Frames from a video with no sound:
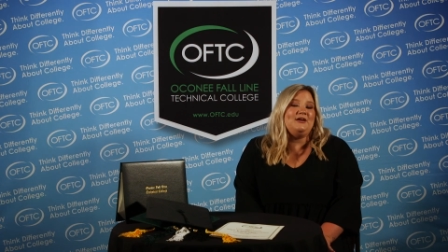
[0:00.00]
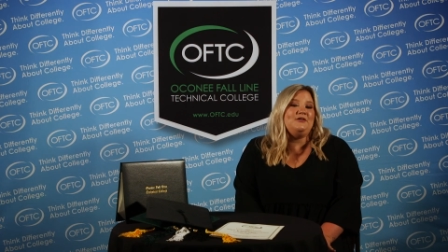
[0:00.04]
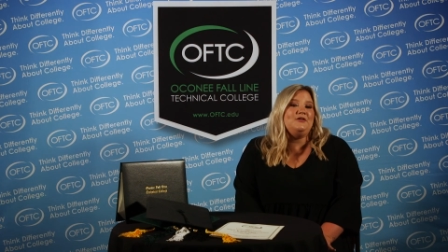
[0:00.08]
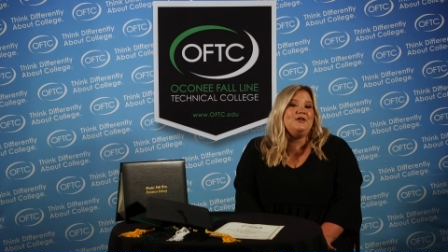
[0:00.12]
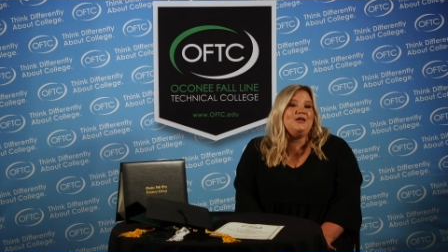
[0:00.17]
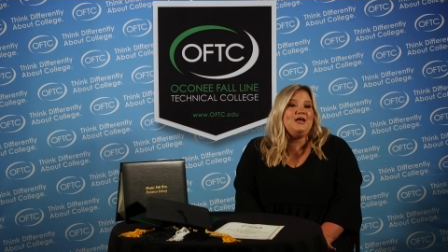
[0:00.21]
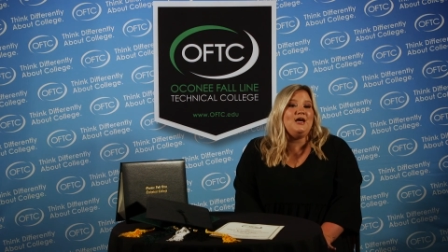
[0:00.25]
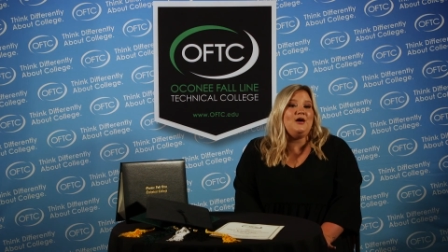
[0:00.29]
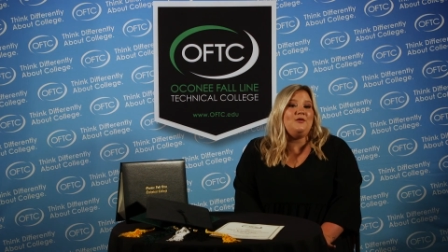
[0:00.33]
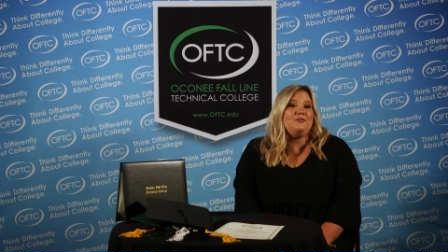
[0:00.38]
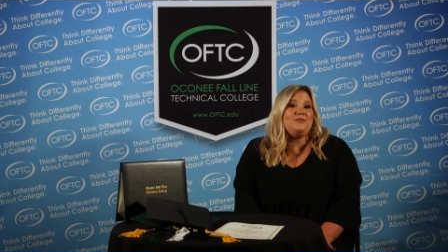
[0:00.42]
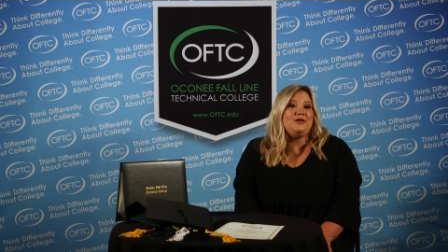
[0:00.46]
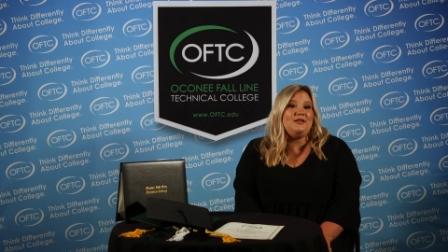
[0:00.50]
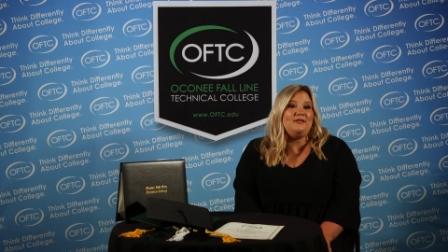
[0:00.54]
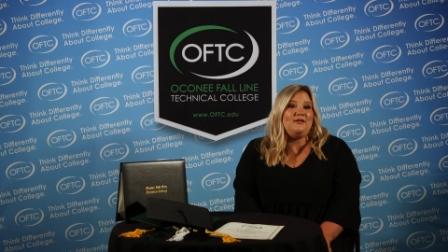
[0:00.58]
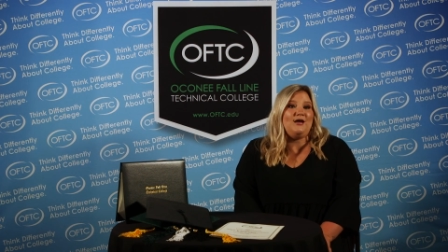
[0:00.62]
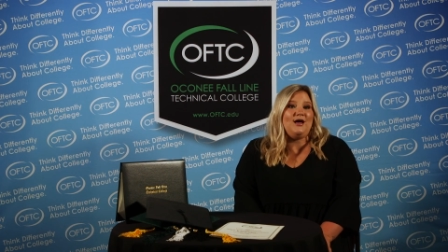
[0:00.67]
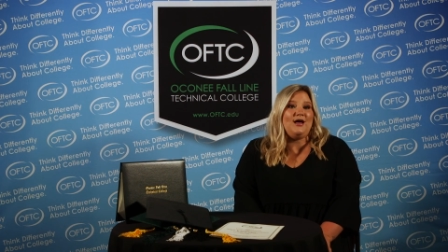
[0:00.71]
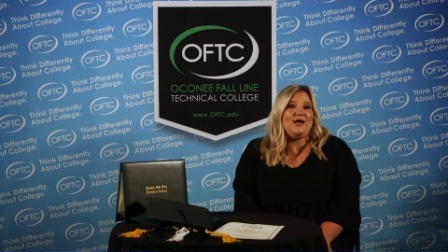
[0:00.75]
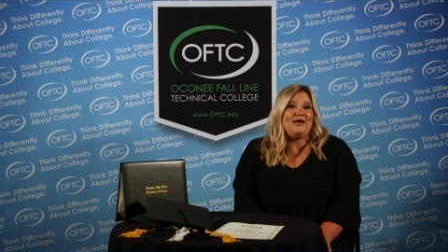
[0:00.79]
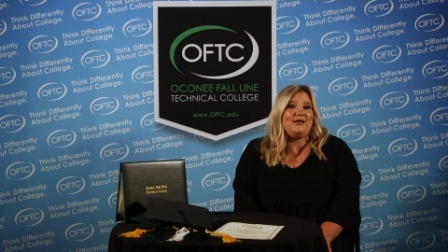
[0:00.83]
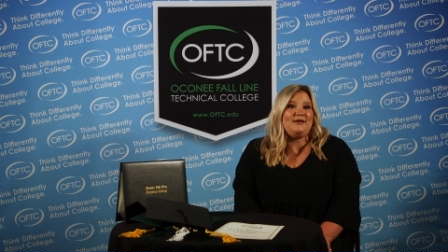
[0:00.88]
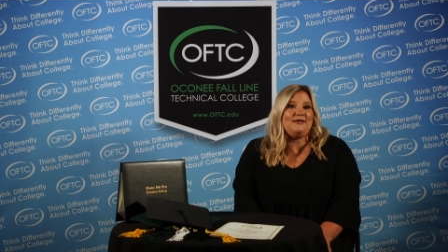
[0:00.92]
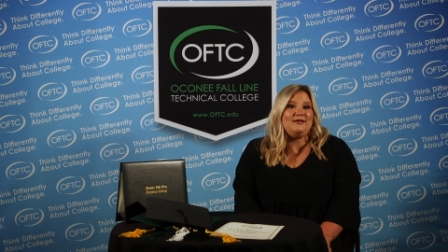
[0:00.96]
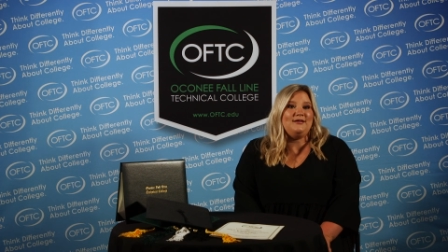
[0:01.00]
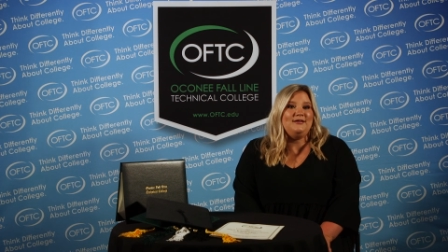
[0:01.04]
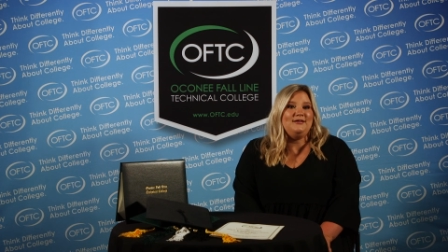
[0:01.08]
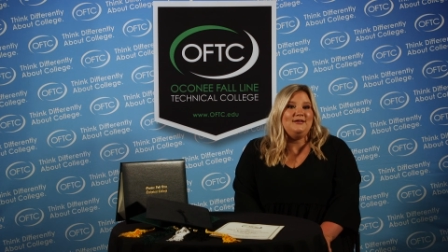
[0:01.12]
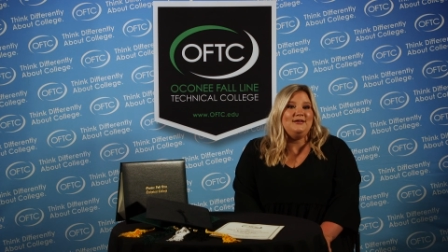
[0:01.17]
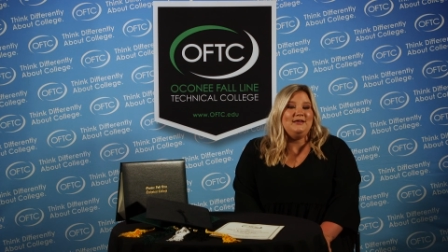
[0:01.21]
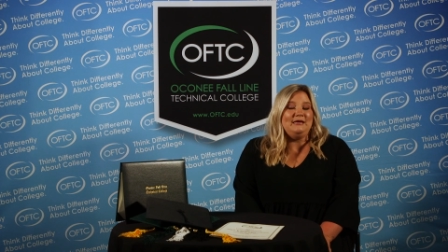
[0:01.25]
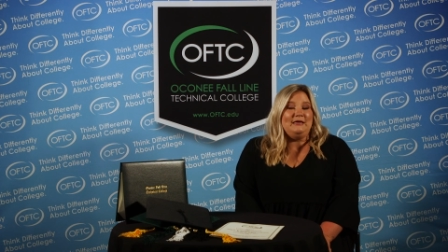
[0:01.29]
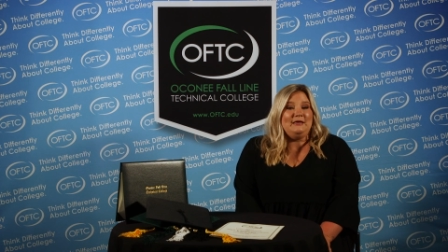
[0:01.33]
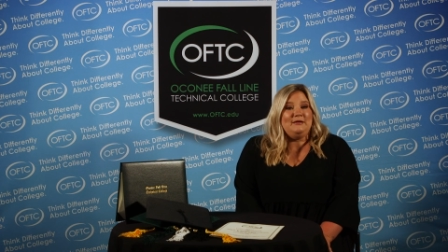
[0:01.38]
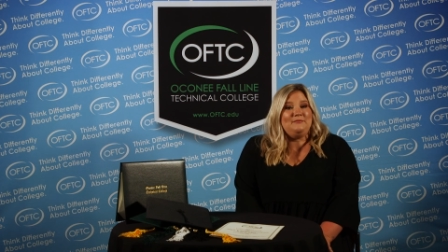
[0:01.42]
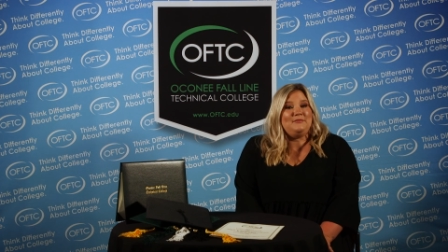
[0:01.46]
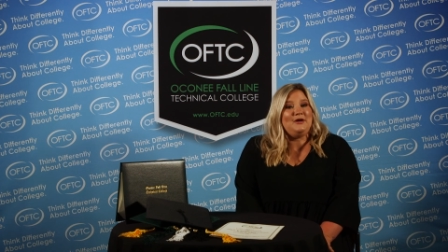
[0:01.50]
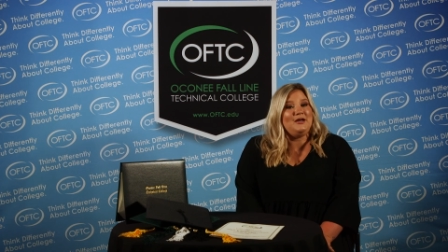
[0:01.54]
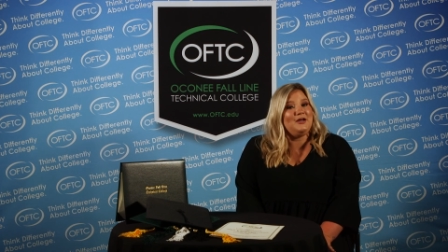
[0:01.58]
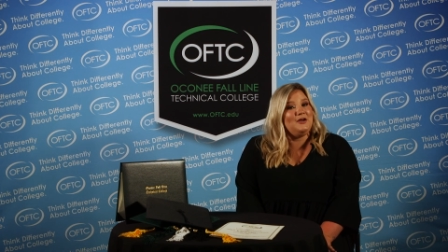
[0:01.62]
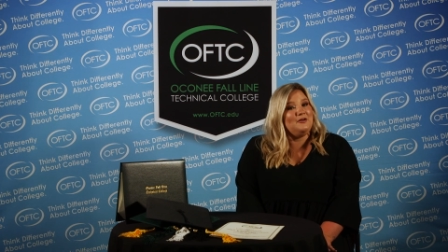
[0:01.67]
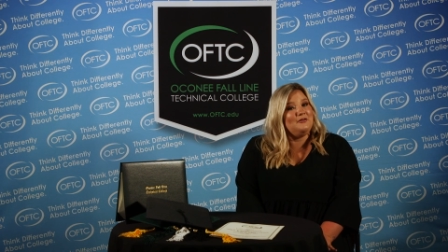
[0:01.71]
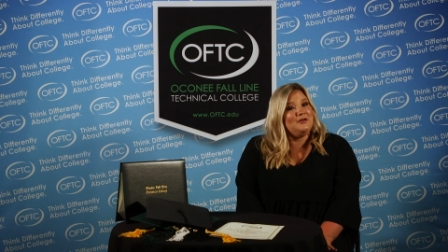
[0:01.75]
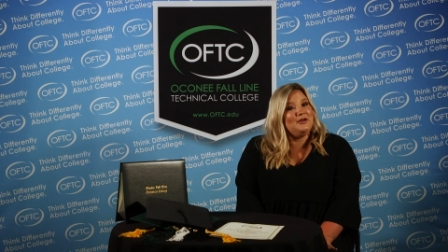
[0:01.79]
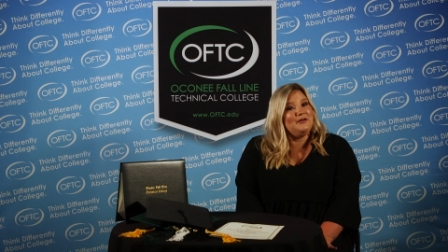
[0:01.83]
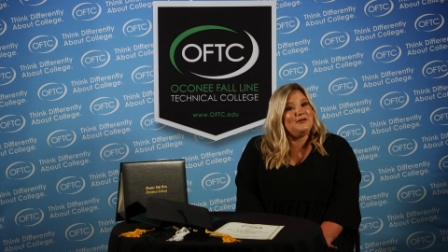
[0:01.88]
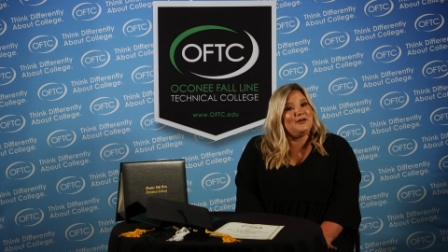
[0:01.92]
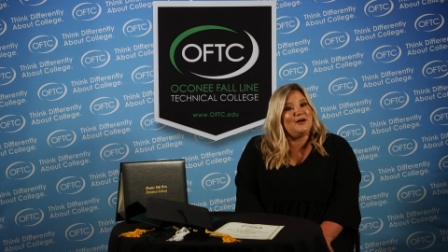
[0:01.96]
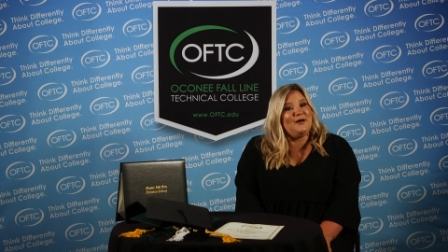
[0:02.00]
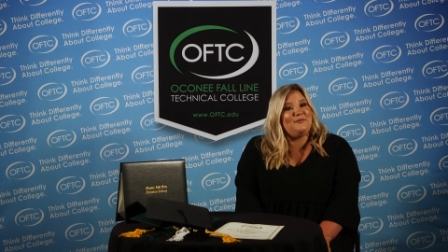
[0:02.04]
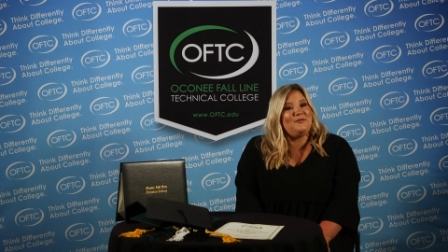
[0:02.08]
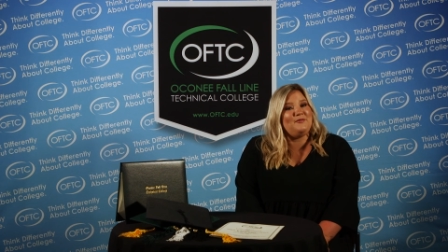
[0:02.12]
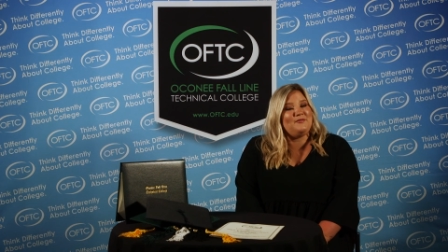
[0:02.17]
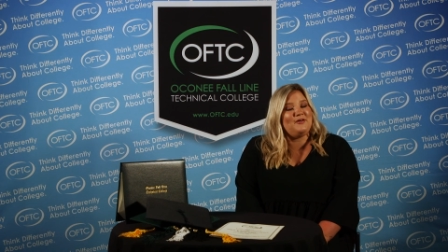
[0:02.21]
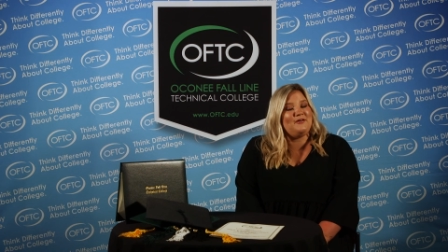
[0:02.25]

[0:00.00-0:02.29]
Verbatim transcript: They really helped me line my career up and